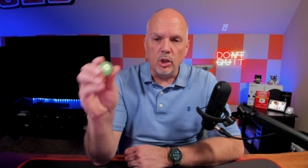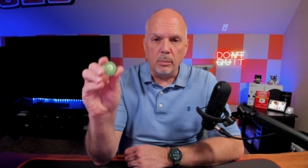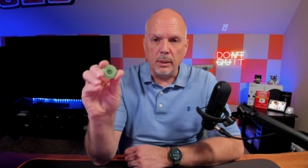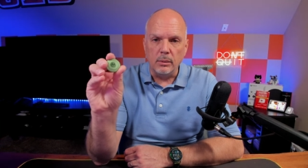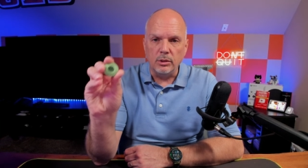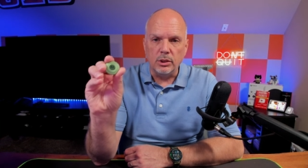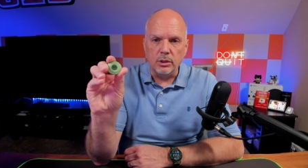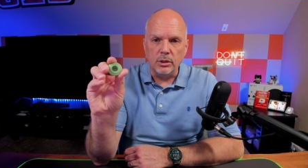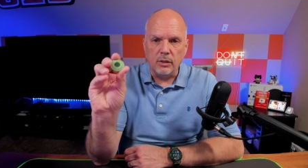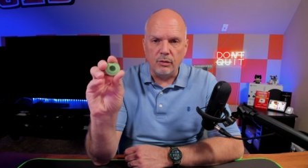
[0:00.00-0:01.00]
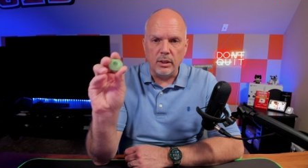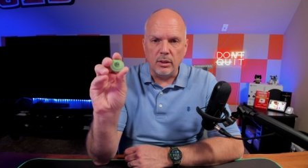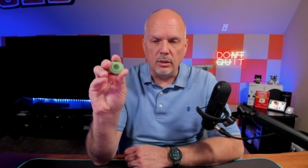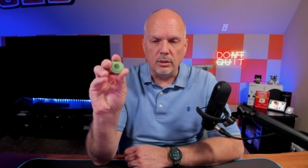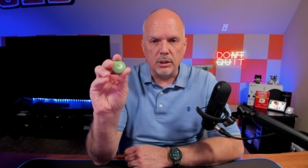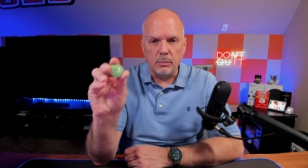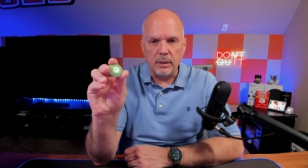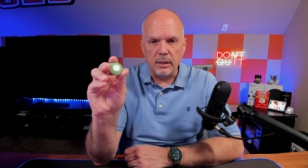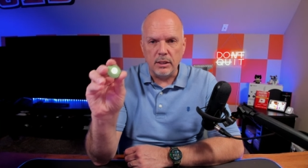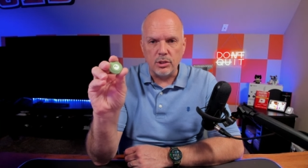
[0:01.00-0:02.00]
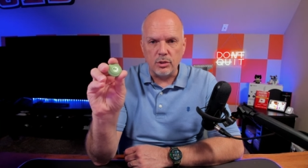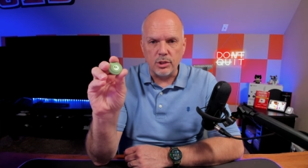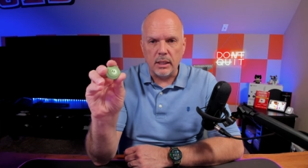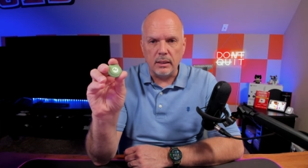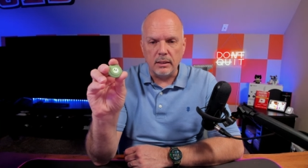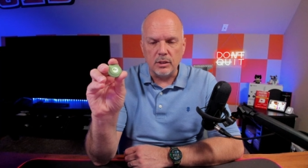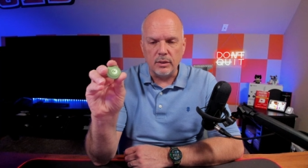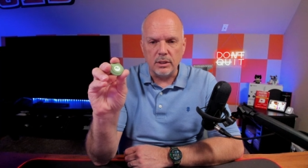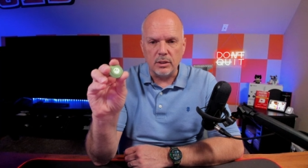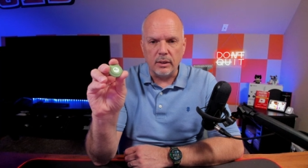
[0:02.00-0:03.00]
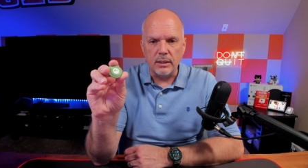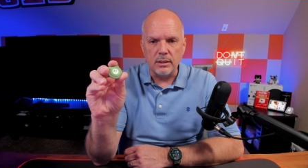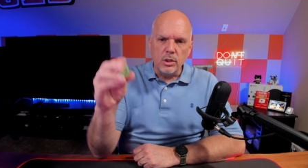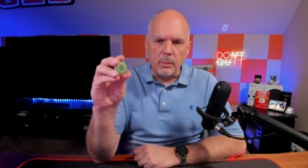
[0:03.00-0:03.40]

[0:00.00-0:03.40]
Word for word: you'll be able to configure some of the additional settings for this device.